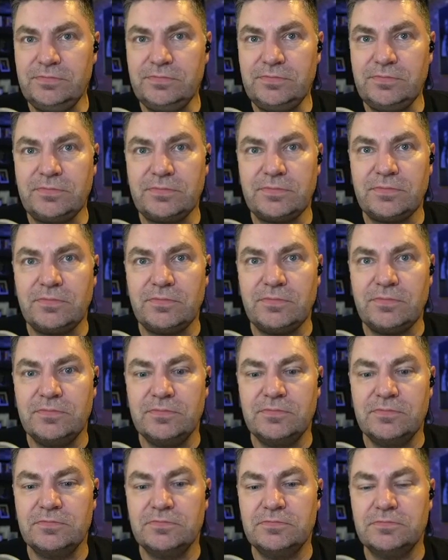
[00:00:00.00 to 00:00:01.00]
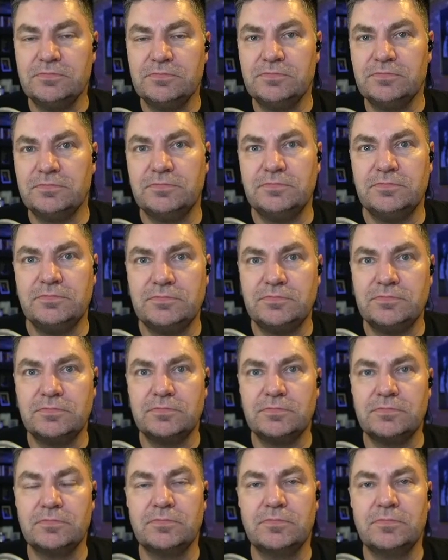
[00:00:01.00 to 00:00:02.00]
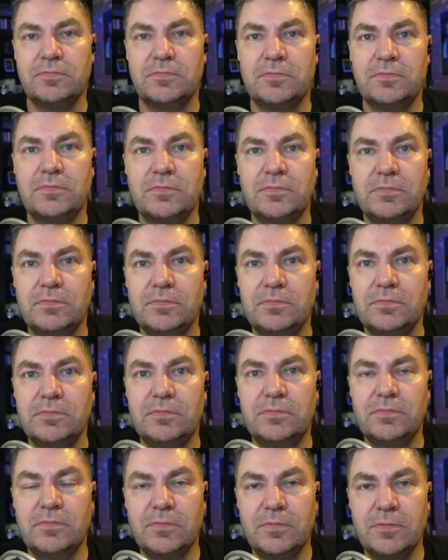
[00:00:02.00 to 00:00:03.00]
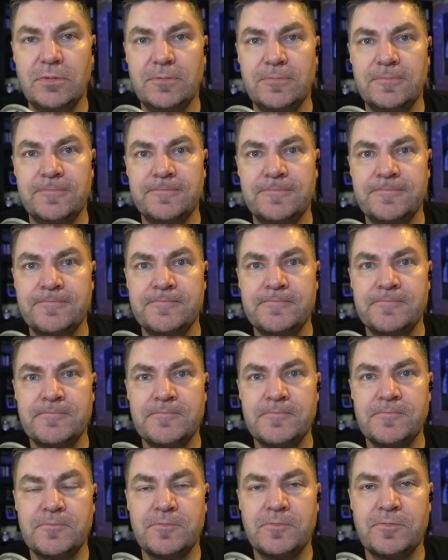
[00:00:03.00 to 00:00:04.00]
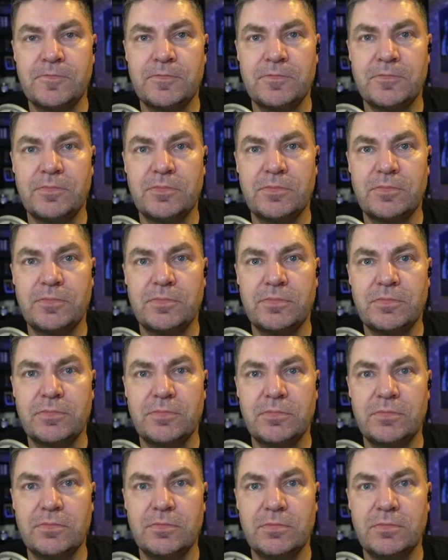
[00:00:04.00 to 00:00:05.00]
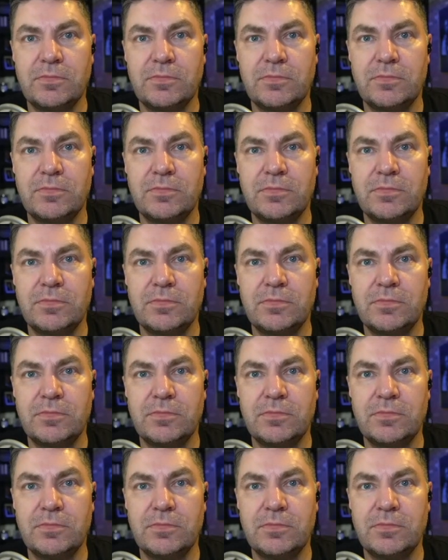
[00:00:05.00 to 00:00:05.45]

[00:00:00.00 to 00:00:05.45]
The person shown says nothing.